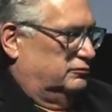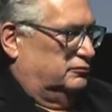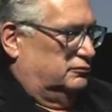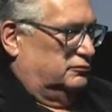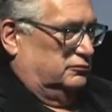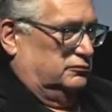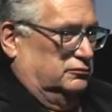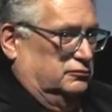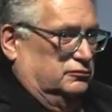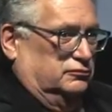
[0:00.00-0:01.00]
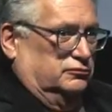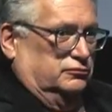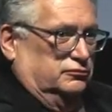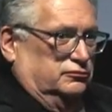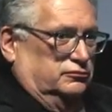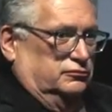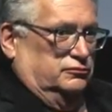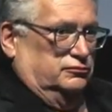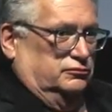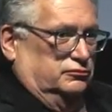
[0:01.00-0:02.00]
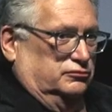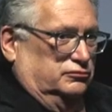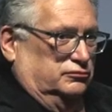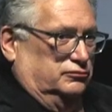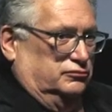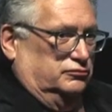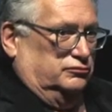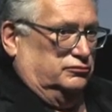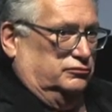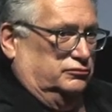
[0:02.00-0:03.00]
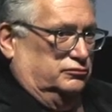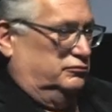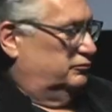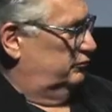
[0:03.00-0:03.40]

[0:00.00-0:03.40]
No words are spoken by the person on screen.